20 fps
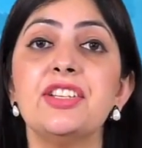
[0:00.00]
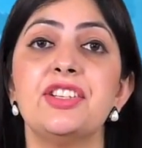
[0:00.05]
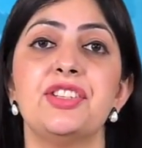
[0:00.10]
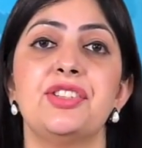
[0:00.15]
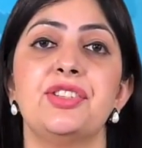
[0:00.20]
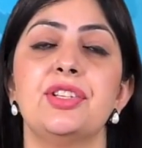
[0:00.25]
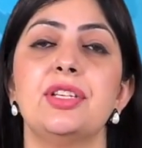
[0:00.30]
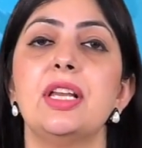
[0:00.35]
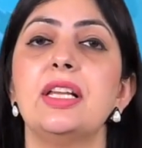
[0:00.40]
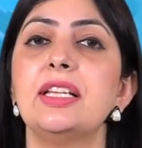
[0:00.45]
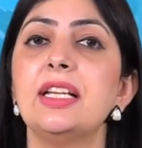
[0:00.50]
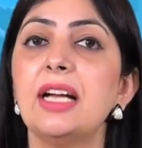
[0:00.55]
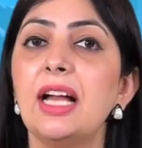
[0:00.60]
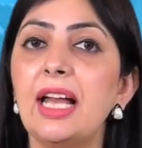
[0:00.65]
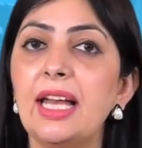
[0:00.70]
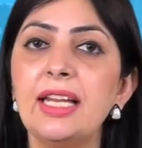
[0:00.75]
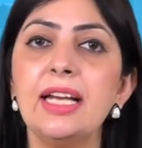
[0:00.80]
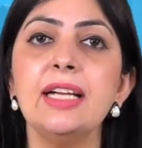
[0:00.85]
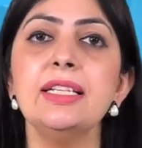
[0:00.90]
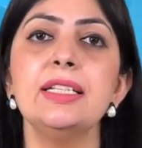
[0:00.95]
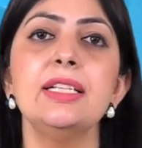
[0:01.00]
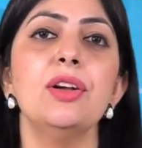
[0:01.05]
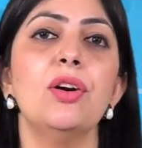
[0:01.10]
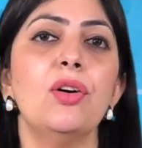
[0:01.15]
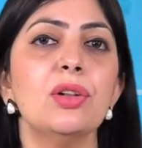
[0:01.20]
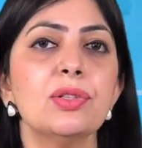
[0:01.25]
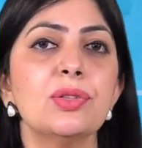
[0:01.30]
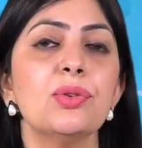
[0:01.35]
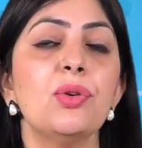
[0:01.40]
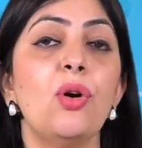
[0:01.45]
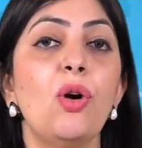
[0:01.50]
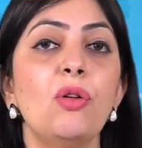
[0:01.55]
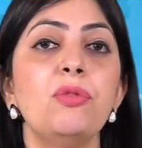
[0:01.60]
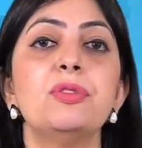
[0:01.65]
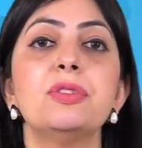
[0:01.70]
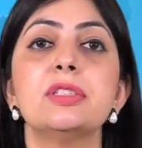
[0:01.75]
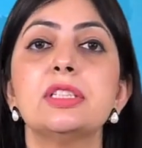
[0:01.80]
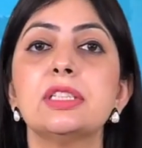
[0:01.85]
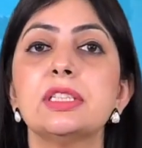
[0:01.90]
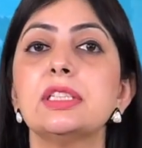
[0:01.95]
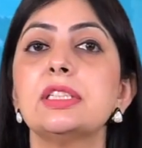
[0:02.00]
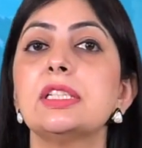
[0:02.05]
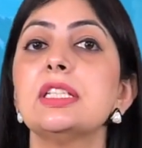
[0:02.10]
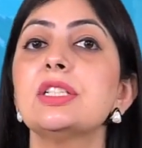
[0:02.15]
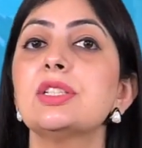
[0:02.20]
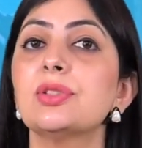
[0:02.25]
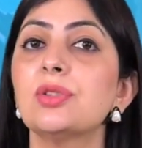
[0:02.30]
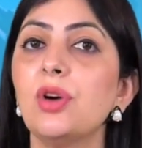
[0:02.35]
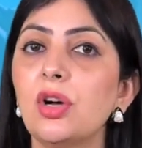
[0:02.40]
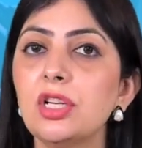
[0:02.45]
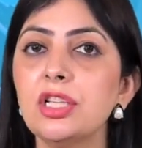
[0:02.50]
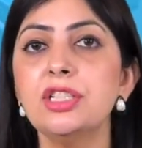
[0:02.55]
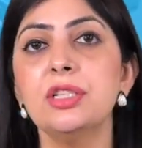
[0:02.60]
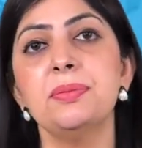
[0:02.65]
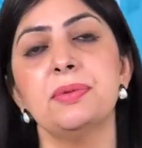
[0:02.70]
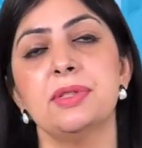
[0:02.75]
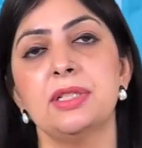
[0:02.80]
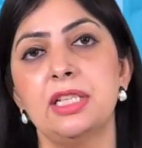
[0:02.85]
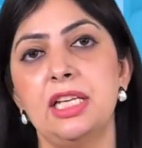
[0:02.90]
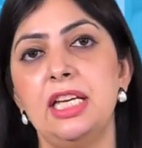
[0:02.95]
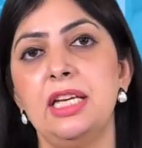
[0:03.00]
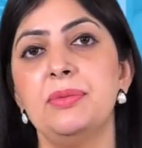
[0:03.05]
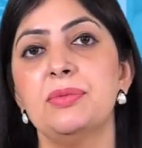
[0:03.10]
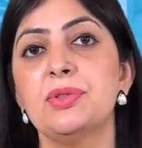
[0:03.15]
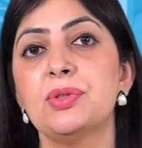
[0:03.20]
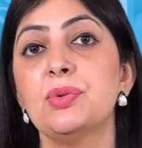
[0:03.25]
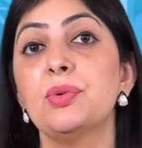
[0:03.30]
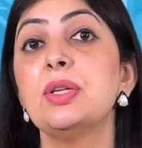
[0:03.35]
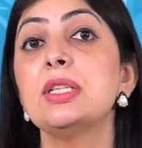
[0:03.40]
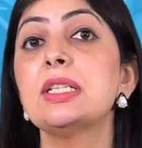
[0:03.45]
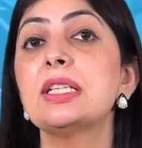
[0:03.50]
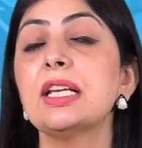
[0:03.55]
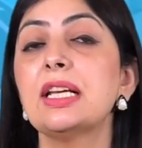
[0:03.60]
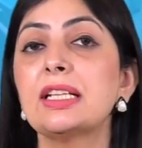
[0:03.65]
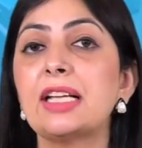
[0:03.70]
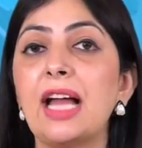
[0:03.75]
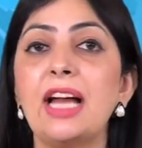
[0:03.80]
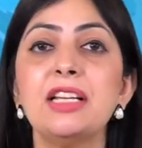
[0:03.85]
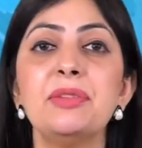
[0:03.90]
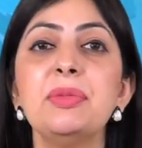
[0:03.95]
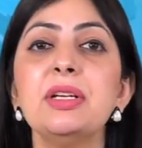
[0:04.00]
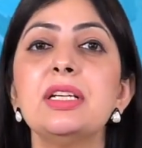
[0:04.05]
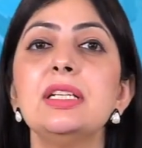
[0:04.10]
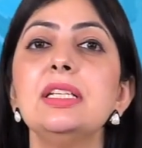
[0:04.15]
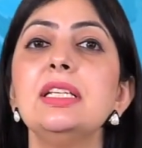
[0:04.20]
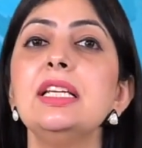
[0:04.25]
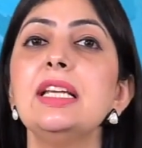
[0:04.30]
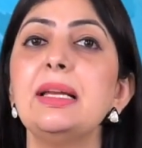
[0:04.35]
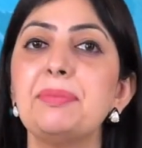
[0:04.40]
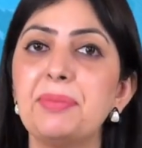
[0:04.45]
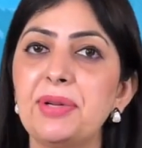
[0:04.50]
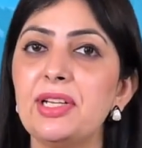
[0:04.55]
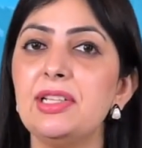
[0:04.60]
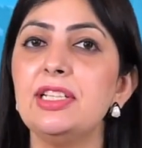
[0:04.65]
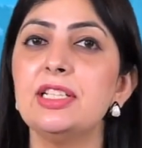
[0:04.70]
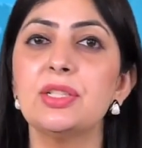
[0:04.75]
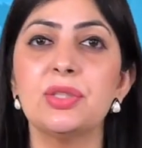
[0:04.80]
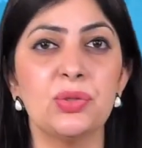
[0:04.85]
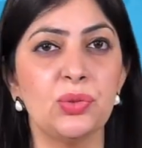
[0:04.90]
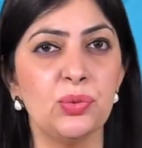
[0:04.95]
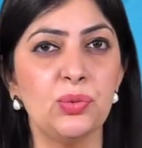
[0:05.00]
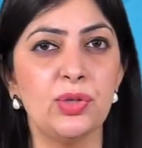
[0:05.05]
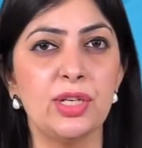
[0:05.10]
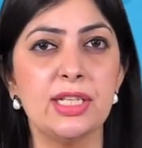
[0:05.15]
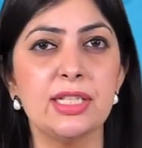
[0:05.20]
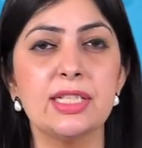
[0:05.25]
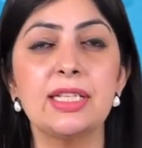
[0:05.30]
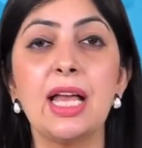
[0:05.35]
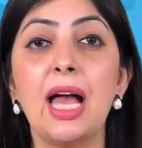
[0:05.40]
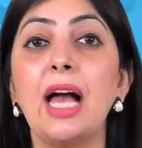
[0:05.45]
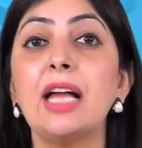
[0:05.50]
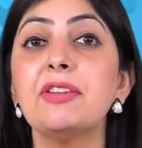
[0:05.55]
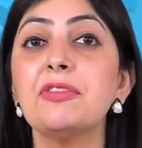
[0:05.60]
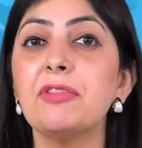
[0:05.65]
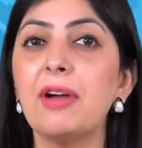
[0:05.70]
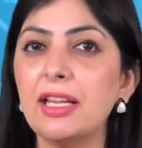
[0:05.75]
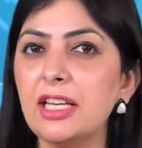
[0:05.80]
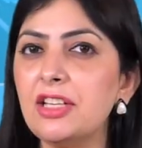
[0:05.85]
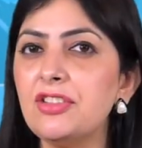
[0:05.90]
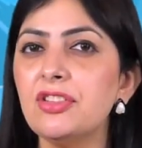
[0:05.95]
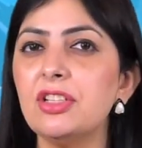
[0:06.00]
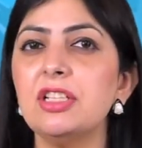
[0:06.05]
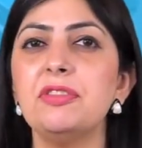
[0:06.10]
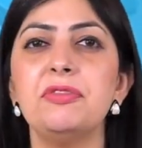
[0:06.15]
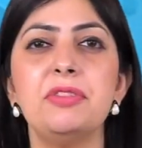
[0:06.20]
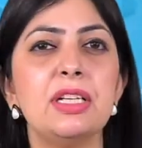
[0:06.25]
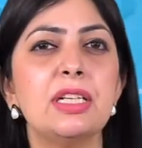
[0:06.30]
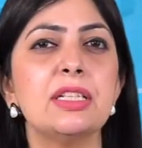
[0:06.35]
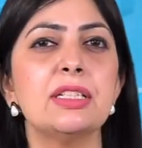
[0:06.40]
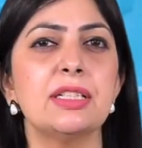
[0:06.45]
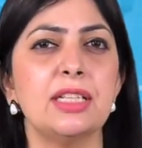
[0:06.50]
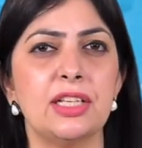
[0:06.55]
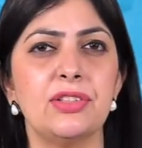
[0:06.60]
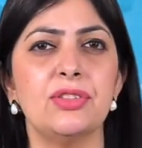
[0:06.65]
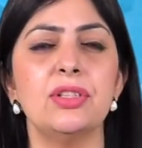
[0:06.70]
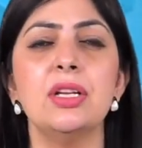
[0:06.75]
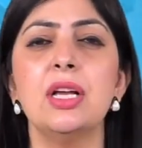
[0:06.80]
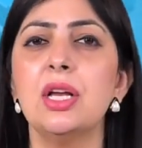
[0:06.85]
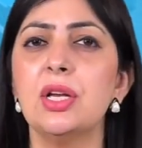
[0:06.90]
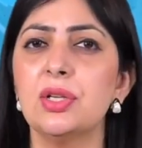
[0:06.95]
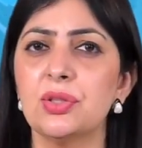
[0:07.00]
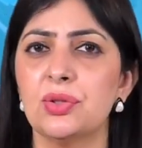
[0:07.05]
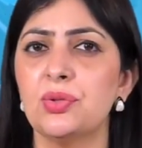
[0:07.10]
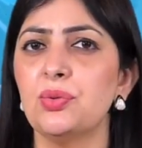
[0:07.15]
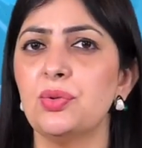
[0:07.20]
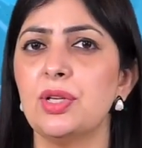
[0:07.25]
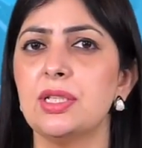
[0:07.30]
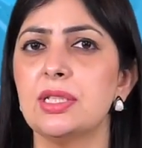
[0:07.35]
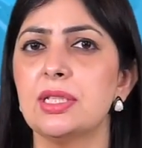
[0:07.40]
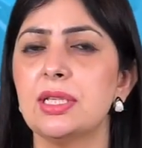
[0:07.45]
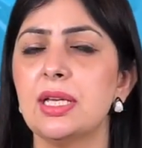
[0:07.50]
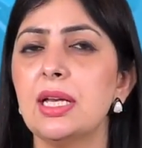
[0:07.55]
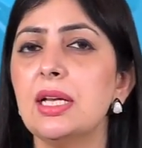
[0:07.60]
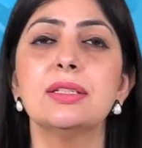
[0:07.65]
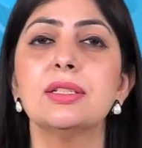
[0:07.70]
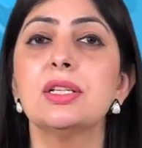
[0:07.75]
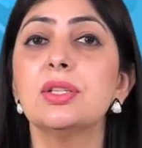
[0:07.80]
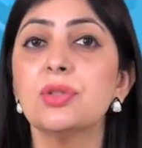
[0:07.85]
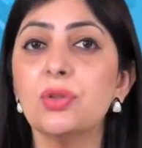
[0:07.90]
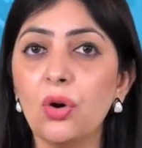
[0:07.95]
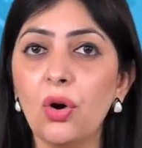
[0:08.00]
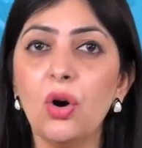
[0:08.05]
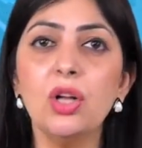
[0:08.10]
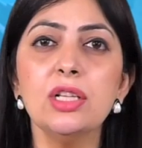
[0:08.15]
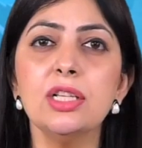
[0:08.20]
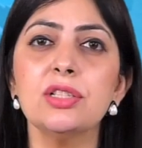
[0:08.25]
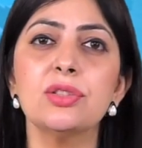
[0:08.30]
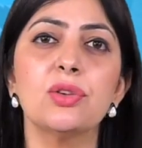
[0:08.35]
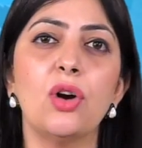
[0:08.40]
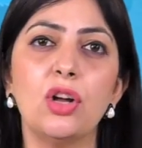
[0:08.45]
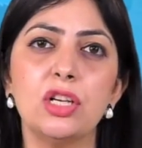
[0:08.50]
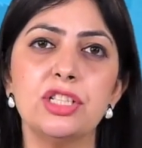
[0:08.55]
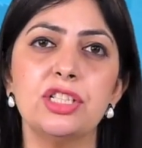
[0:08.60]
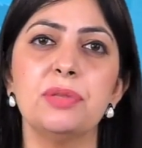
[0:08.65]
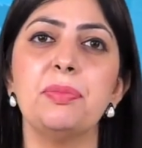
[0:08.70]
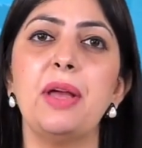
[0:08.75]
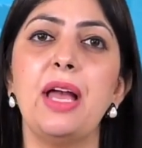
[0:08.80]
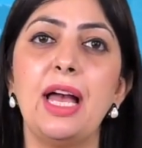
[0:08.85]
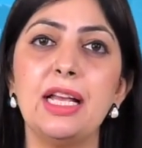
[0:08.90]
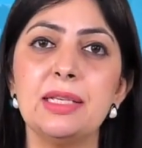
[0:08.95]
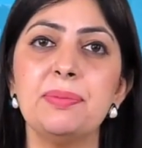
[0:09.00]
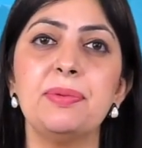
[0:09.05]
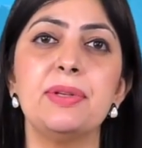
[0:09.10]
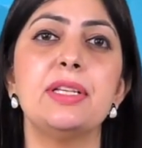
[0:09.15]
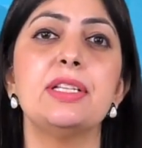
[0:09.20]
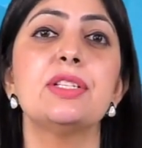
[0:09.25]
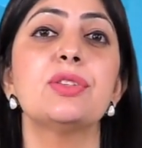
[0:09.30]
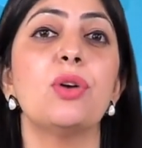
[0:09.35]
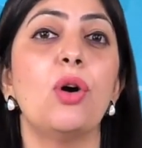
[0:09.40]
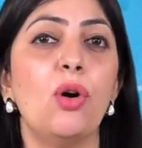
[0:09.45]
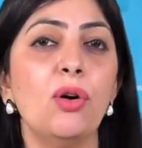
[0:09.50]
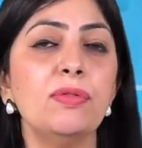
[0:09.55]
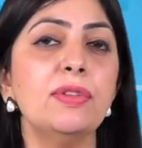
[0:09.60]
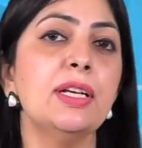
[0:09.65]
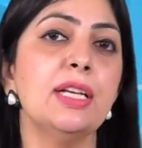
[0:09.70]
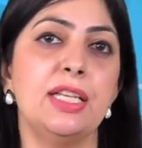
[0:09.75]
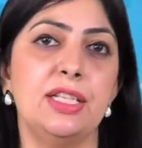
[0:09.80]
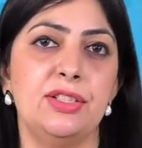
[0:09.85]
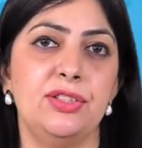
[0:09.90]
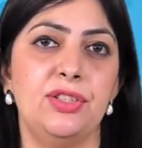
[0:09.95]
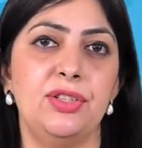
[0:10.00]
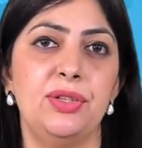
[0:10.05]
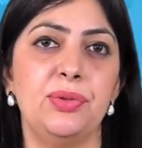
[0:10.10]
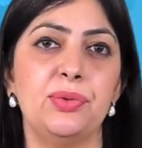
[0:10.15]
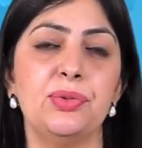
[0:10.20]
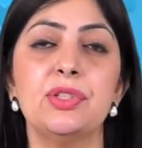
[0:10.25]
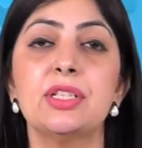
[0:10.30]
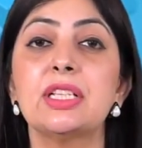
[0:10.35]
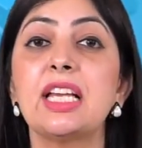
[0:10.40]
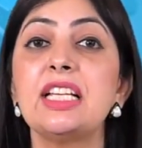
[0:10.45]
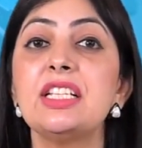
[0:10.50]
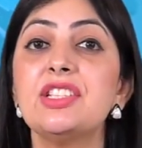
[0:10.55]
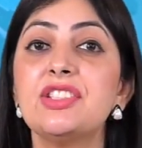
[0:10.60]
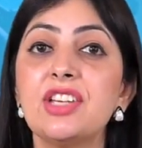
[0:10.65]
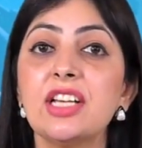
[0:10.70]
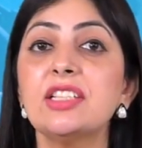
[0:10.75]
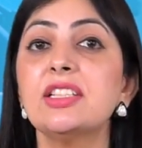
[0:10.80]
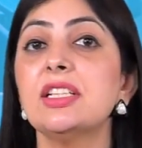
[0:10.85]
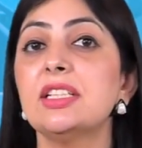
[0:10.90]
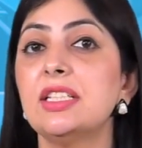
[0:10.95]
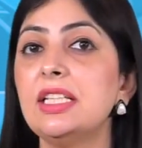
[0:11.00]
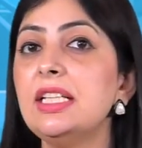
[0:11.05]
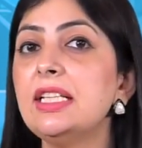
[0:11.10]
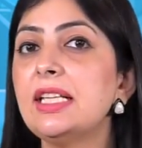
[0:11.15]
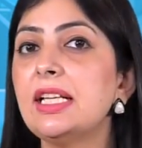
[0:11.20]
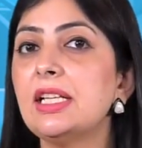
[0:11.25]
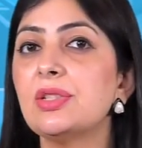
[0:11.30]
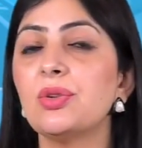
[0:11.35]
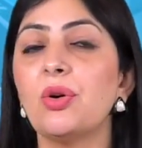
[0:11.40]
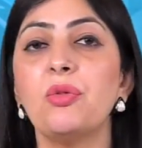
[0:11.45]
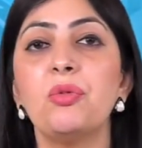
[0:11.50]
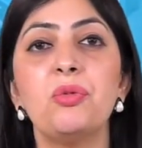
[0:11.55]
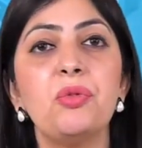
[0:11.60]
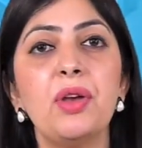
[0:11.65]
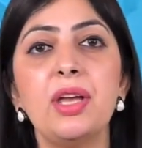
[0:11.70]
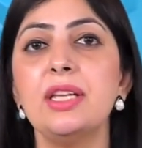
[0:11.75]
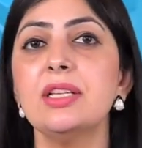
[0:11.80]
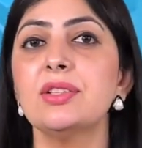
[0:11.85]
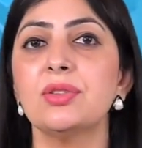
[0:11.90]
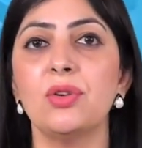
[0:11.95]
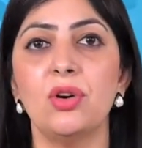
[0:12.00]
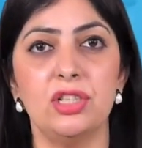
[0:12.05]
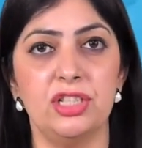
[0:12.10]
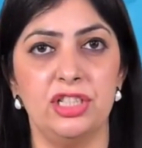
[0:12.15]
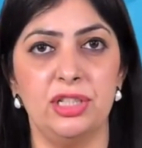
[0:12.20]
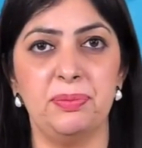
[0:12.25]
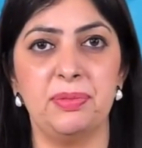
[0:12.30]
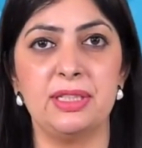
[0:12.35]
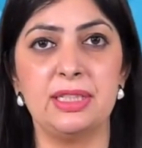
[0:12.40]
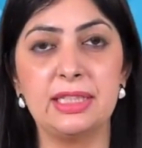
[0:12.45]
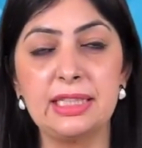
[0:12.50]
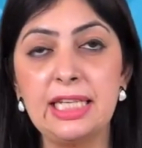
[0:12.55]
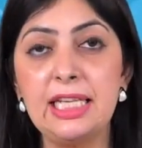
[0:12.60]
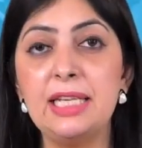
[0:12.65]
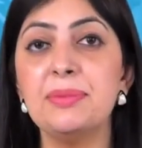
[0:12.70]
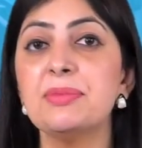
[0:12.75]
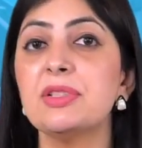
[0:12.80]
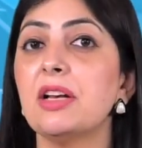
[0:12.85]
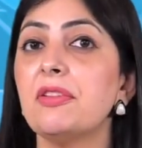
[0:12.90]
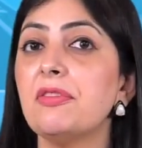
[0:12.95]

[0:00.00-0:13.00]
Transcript: addition, the NIT also offers certain scholarship schemes to its academically brilliant students and financially weaker section students. So all the scholarship aspirants of the institutes can check the details of various scholarship schemes